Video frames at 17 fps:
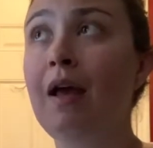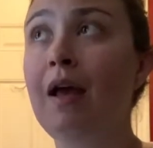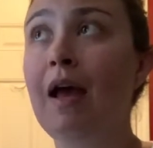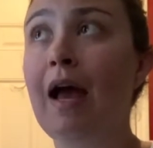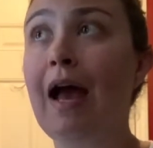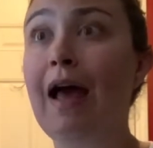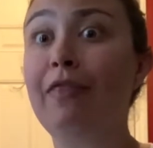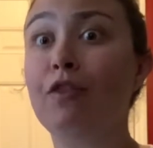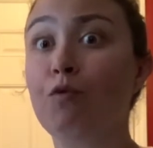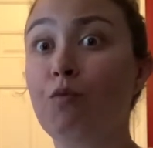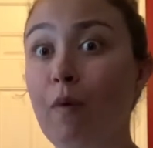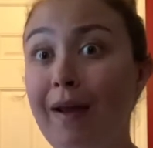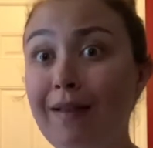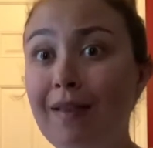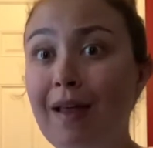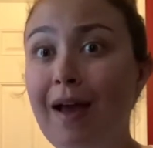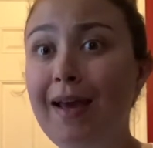and the
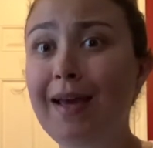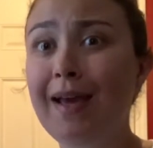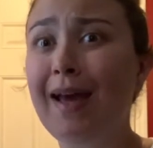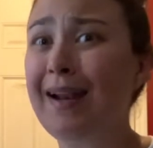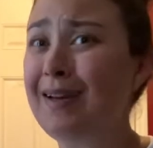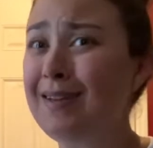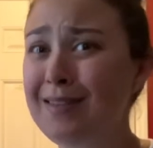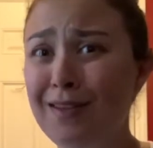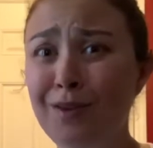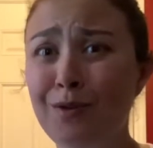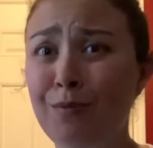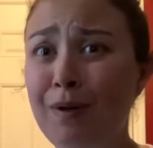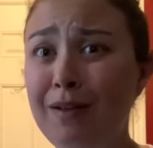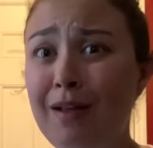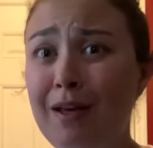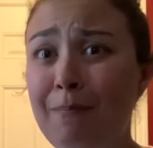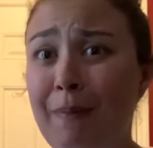ring light. And I sent the
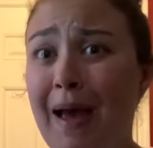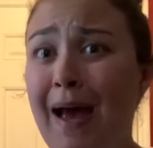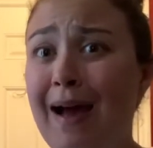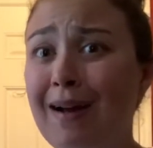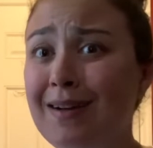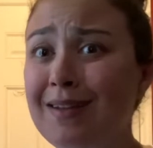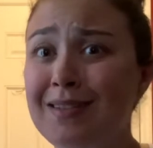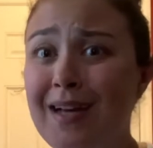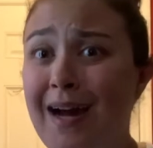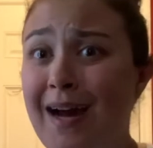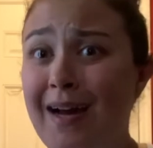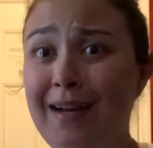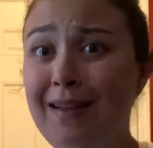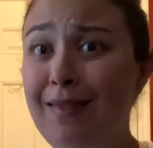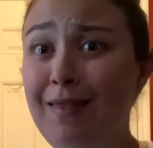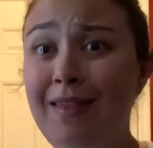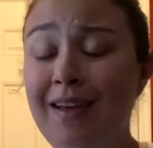ring light back because I
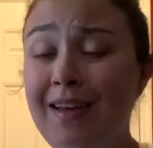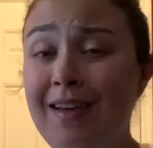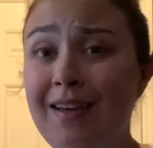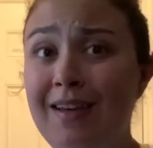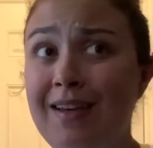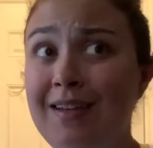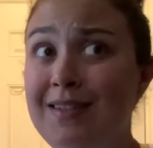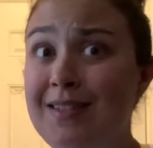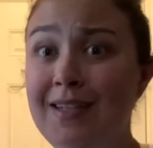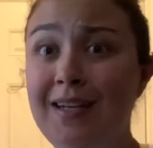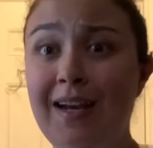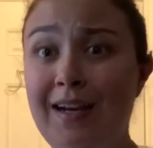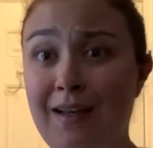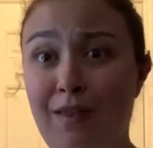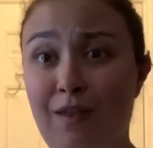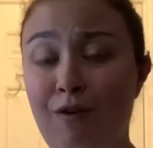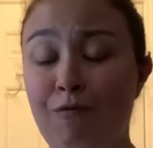didn't think it did
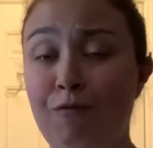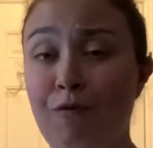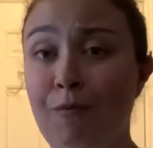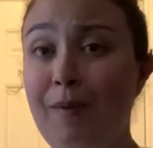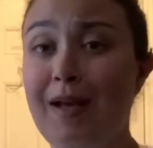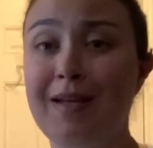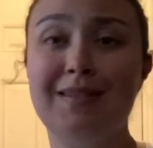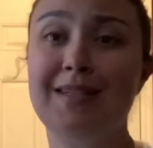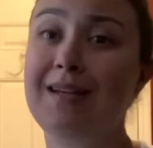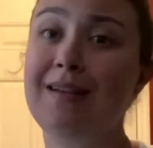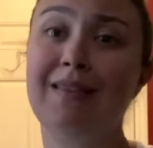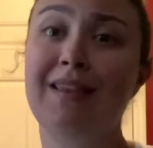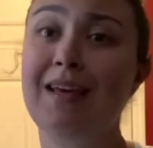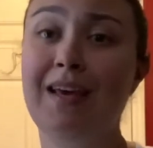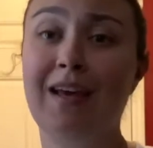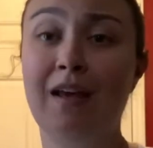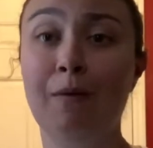anything for me. I didn't
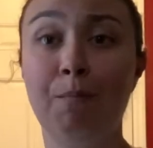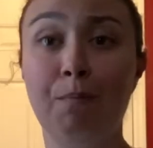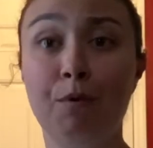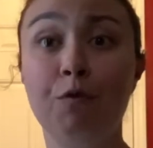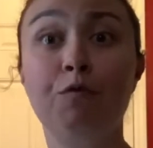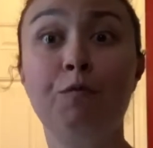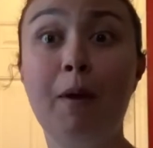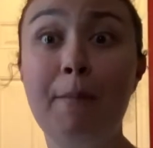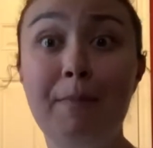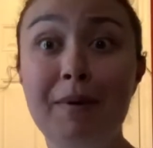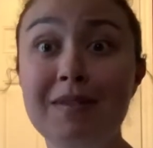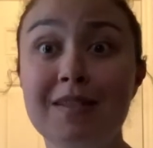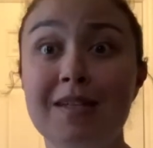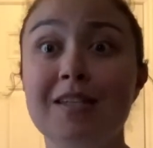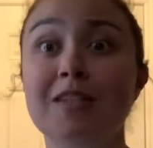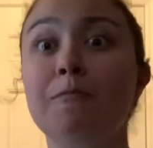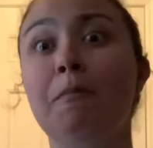think it improved my
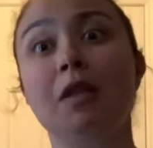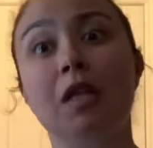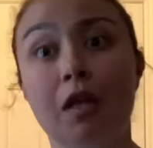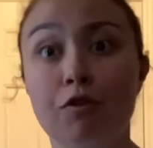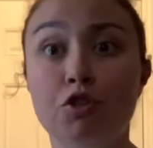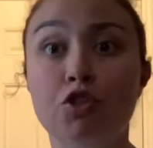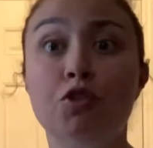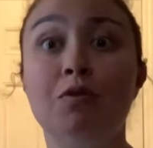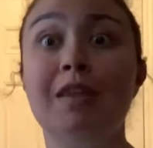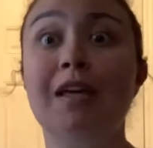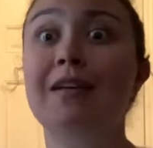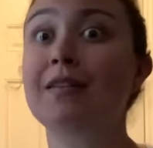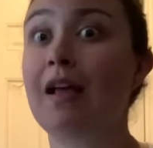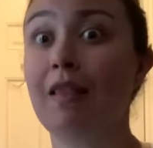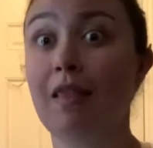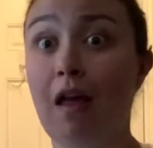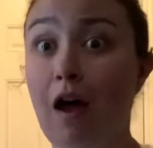business. But the other two things
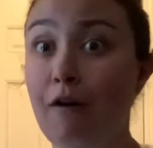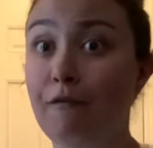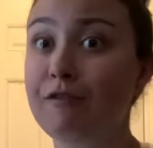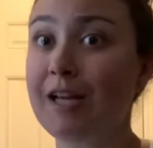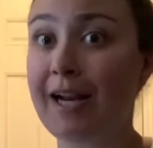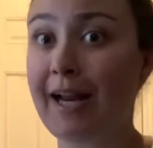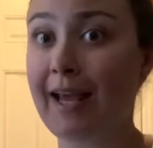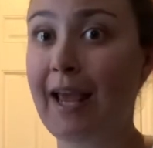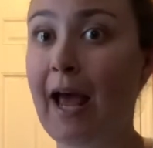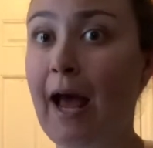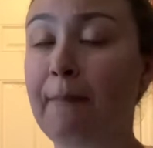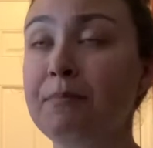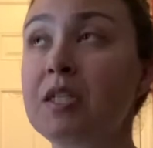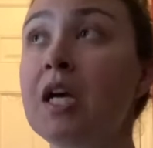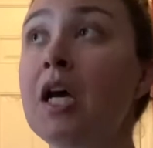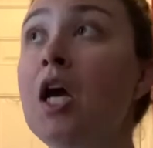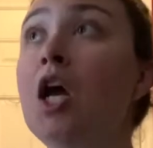I loved and I
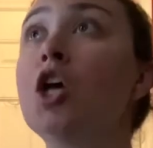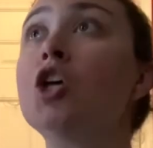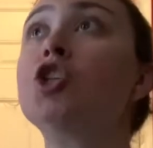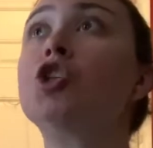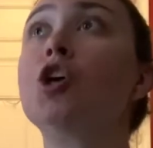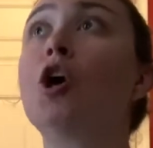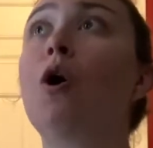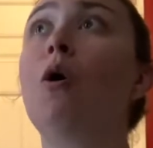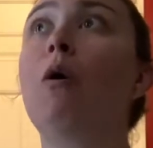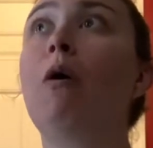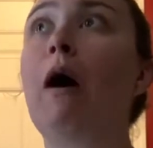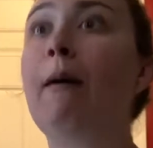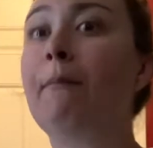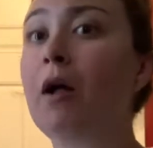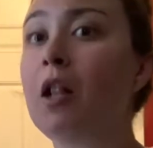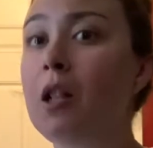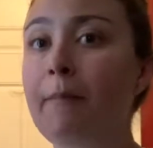kept. So
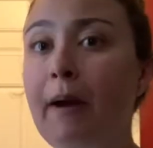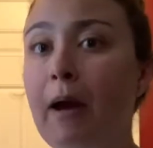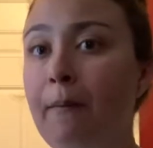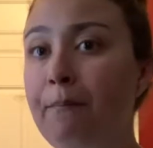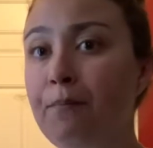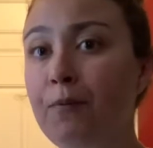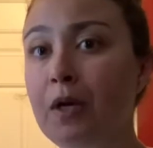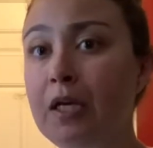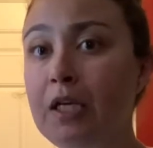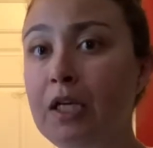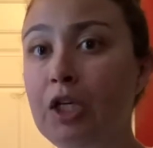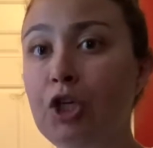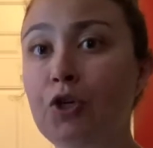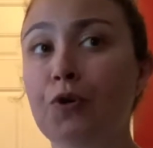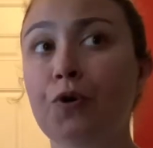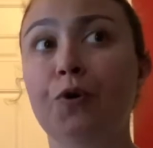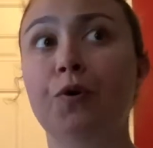I'm all about bringing
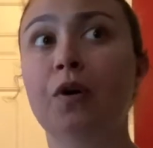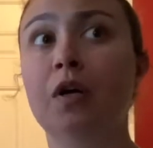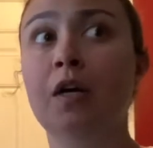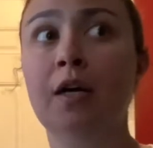you